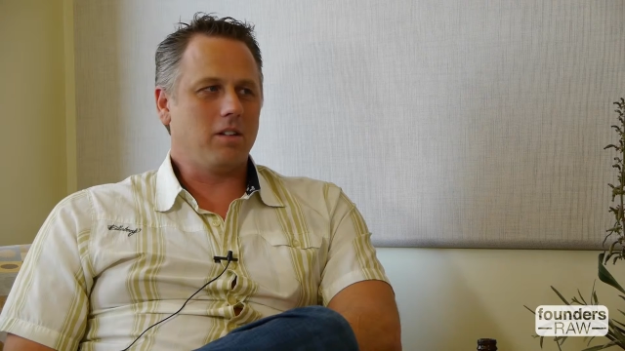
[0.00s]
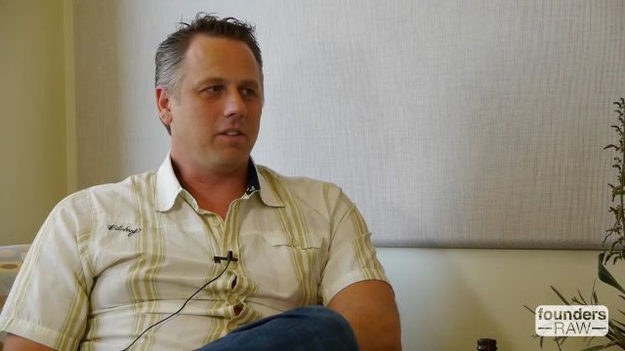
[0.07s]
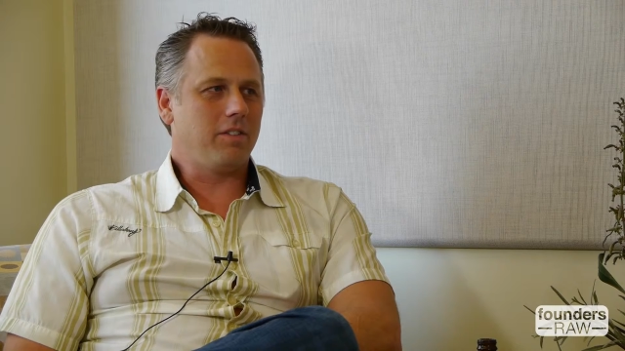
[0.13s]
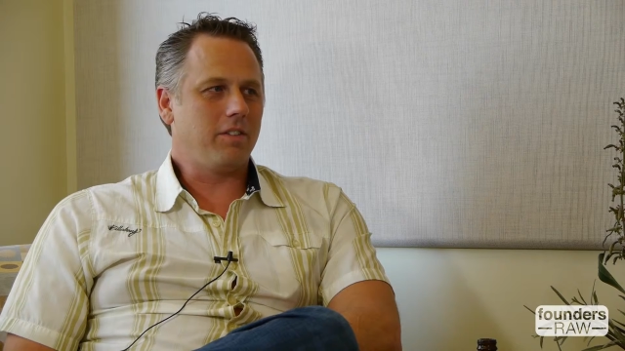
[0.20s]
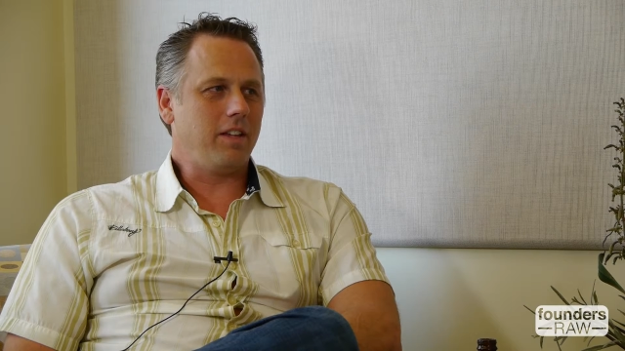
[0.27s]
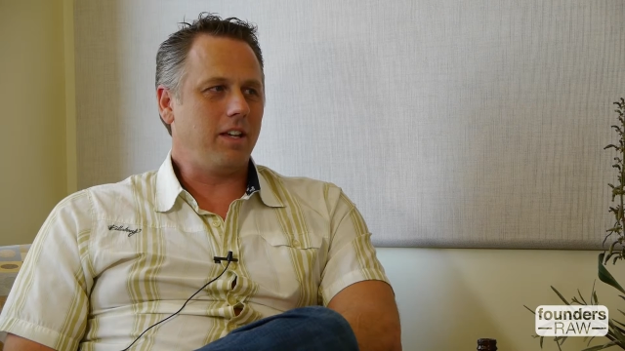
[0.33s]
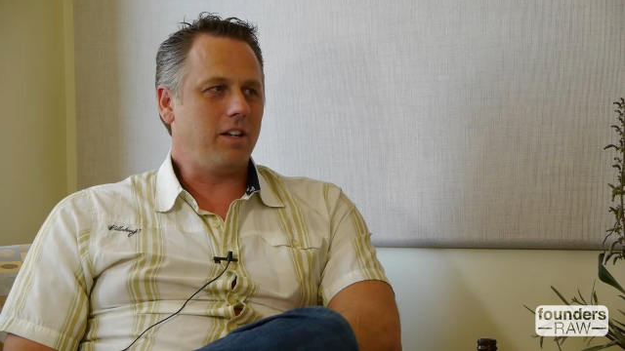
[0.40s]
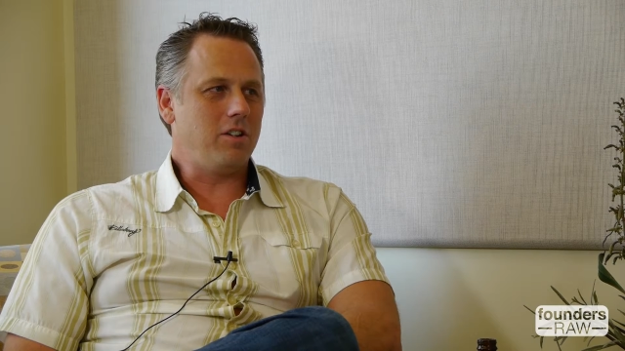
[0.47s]
off
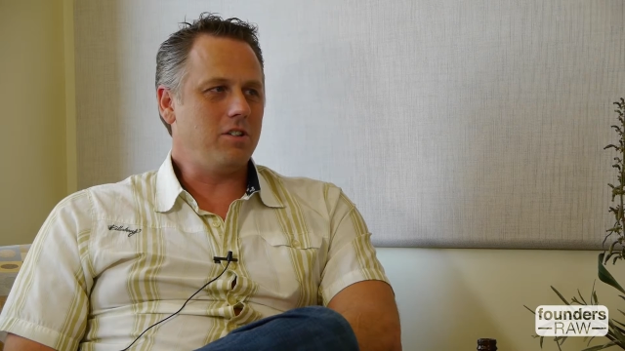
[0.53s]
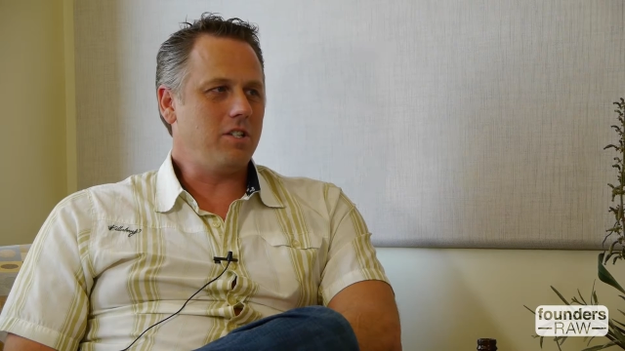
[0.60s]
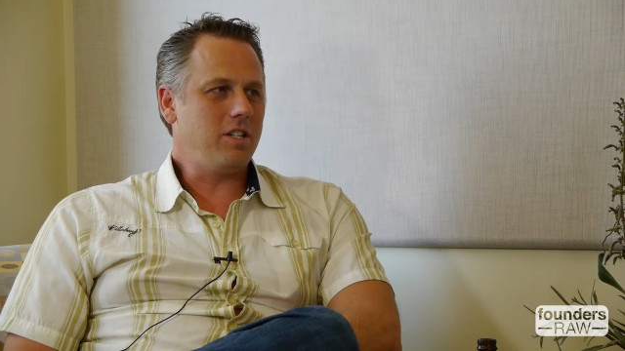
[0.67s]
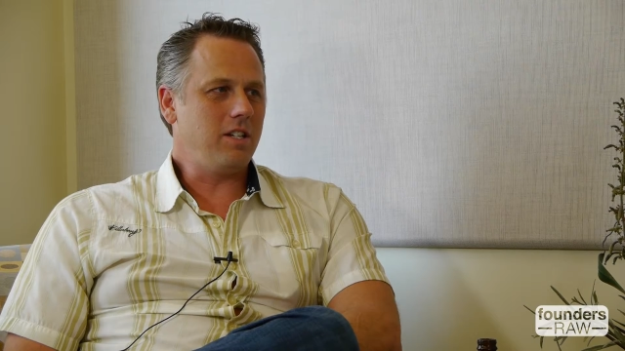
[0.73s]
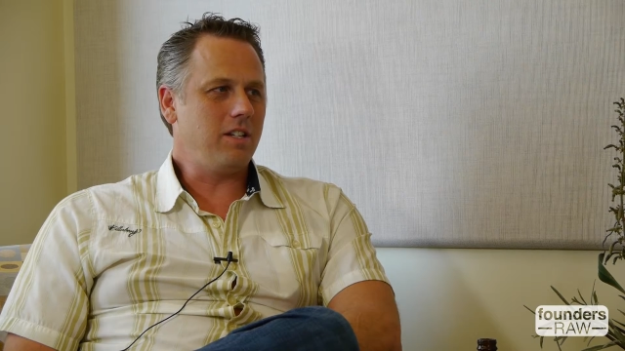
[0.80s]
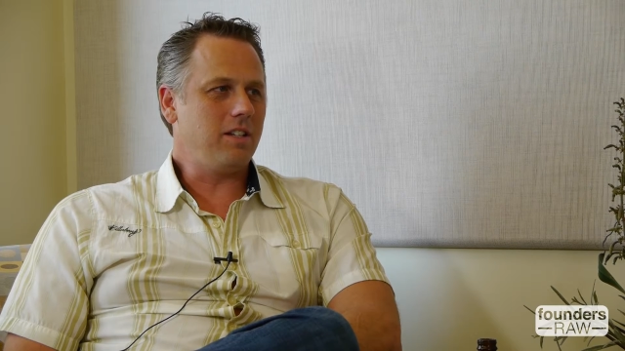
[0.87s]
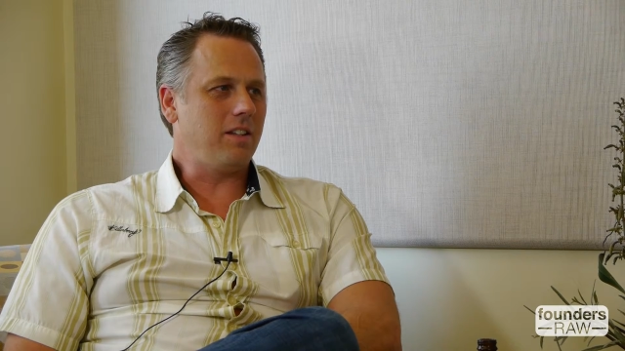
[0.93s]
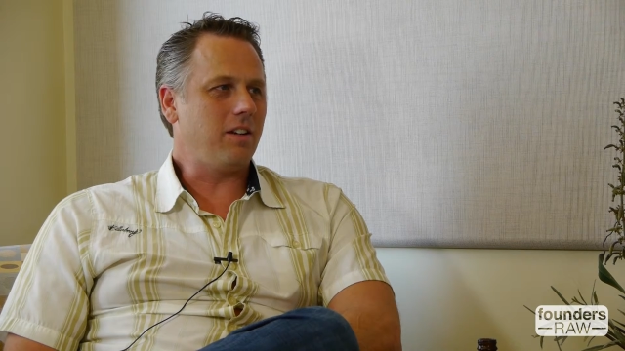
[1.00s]
of the
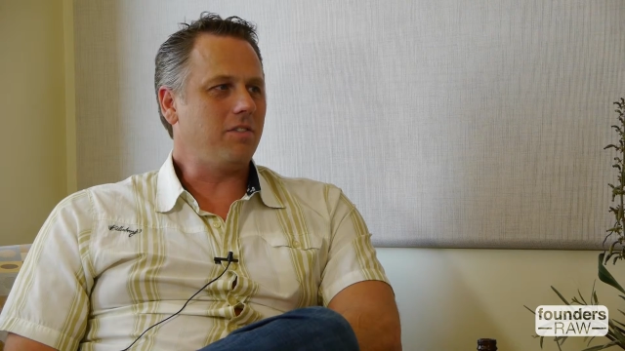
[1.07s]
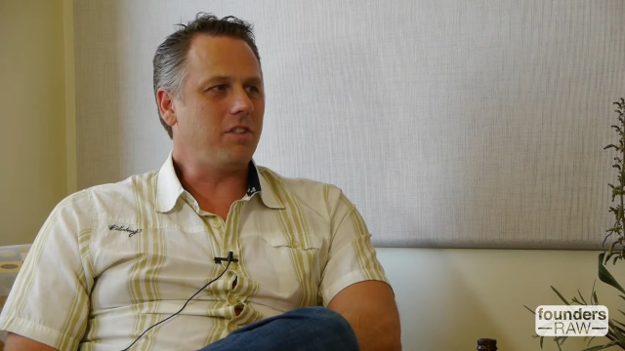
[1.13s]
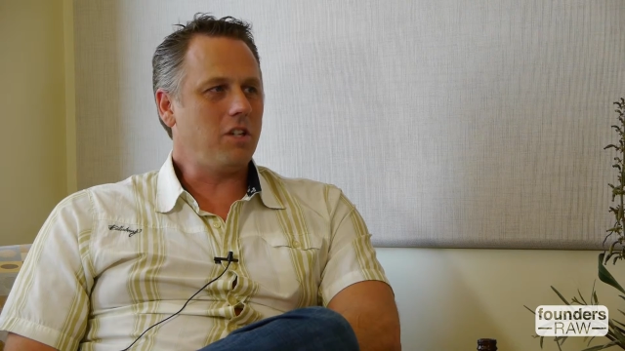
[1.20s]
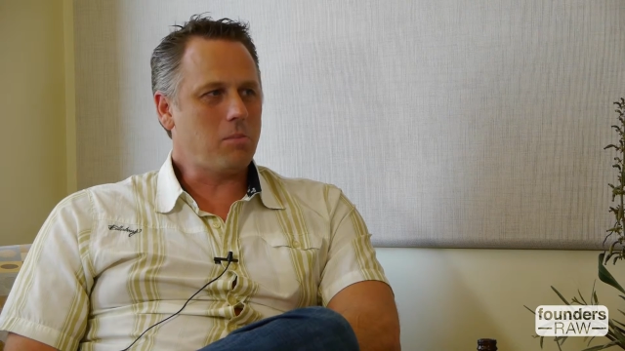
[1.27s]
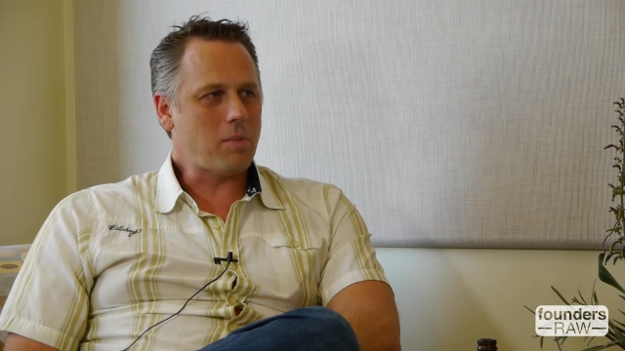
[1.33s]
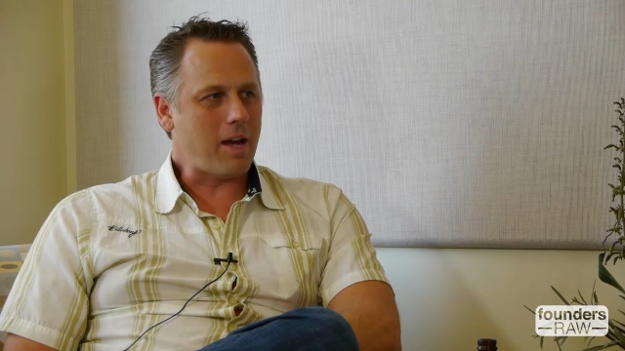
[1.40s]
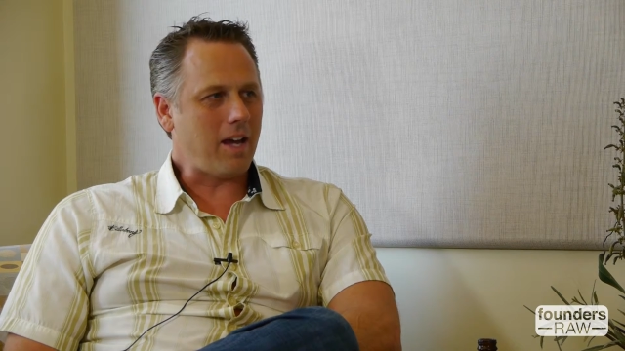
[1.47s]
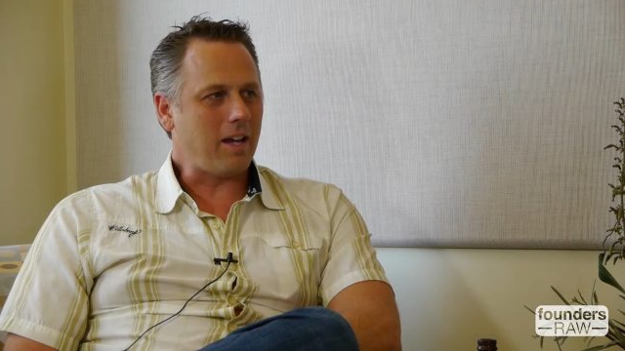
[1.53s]
energy and their
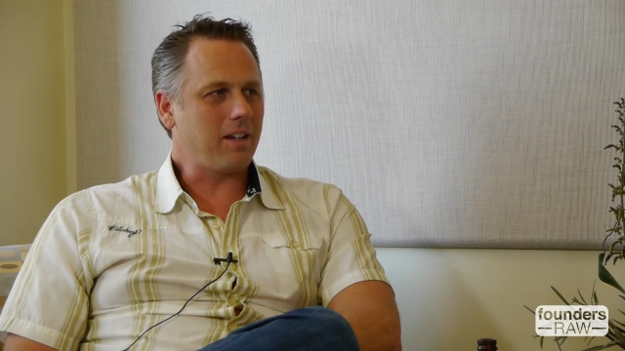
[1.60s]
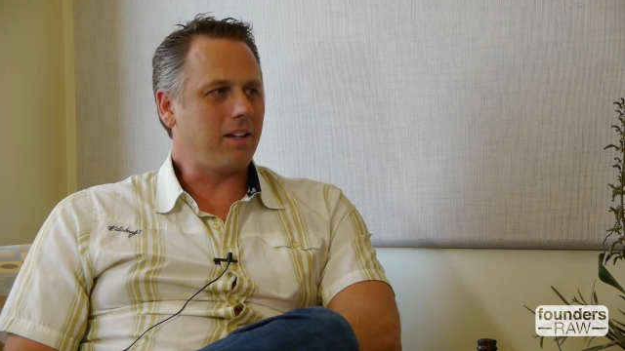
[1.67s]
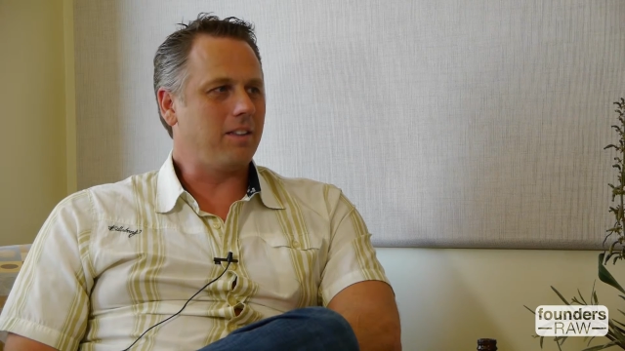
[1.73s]
feedback